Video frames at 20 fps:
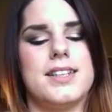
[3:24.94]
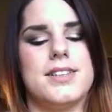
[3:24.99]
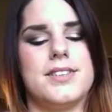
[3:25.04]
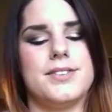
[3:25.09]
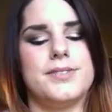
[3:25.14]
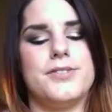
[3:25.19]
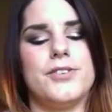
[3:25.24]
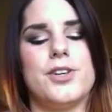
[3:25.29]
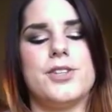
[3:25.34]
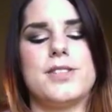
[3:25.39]

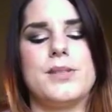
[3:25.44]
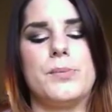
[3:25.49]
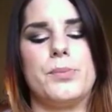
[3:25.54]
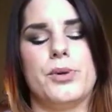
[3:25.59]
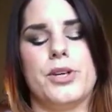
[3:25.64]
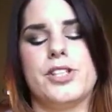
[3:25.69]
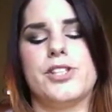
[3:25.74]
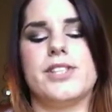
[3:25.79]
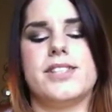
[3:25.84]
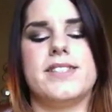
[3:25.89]
First
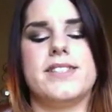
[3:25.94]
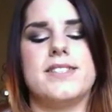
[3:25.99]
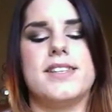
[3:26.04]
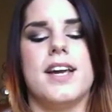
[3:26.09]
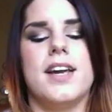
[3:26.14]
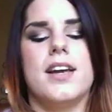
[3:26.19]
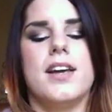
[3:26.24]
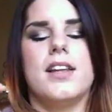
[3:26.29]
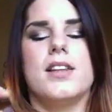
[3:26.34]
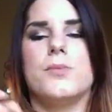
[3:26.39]
impressions,
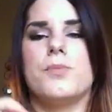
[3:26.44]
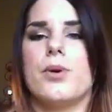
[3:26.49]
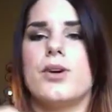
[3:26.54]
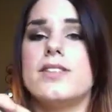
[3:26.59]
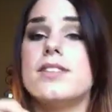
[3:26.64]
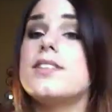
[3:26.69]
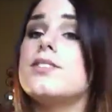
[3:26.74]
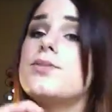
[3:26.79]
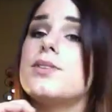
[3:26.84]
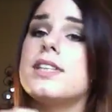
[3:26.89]
the
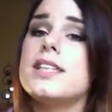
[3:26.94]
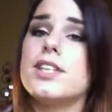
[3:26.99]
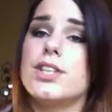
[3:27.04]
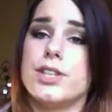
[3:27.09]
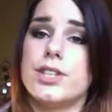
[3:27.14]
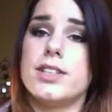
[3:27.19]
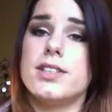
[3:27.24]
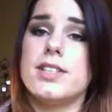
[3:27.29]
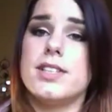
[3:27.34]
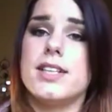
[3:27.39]
bronze is really
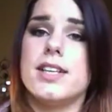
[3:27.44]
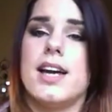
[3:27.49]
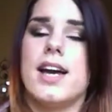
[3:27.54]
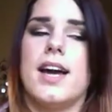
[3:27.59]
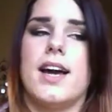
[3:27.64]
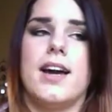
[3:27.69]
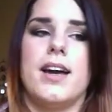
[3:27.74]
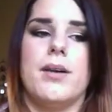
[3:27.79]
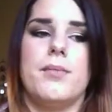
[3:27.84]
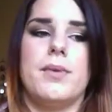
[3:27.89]
good.
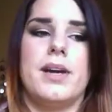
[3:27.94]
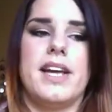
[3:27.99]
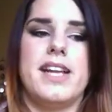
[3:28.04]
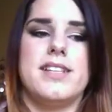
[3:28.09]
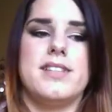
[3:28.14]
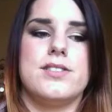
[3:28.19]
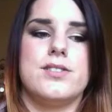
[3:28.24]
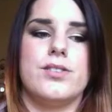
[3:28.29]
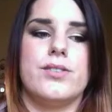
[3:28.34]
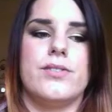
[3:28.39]

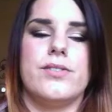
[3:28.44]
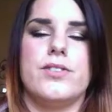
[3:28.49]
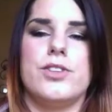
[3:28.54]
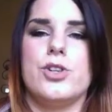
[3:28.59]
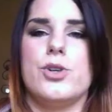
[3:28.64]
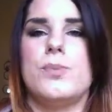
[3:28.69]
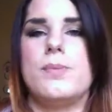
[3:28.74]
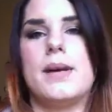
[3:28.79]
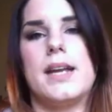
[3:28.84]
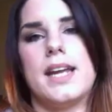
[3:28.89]
It's not
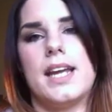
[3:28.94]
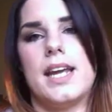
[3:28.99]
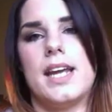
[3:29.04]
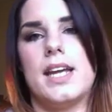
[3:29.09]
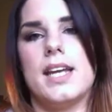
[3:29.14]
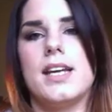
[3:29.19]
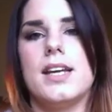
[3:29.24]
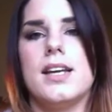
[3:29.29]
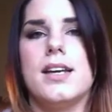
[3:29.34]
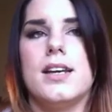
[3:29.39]
too
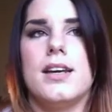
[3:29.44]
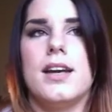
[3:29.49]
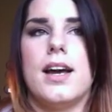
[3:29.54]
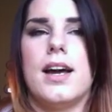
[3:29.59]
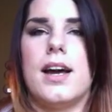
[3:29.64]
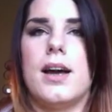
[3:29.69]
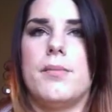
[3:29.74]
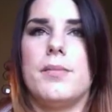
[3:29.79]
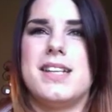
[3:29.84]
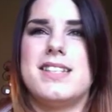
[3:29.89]
muddy.
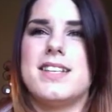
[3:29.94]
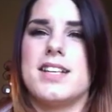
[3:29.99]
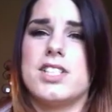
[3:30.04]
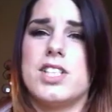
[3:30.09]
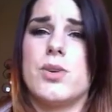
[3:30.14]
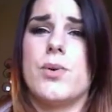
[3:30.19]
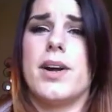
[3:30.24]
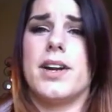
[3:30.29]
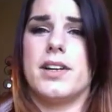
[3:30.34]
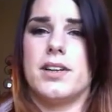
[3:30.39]
It's actually
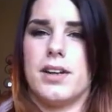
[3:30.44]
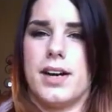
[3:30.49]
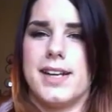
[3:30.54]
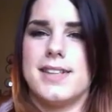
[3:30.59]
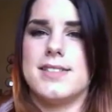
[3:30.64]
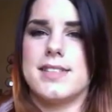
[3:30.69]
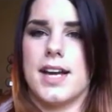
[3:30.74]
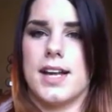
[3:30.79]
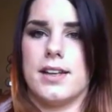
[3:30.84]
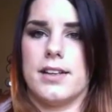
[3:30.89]
quite a
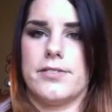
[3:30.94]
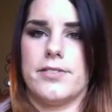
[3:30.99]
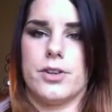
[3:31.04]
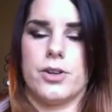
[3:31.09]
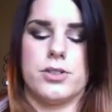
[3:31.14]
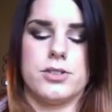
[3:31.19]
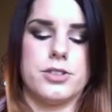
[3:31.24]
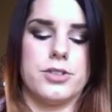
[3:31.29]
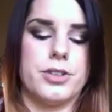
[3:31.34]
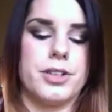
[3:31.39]
nice colour for
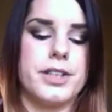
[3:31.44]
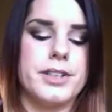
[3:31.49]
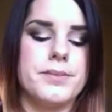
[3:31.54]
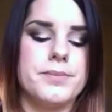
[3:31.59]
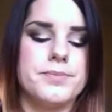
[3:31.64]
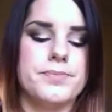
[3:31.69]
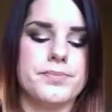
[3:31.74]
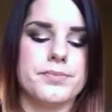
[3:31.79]
contouring.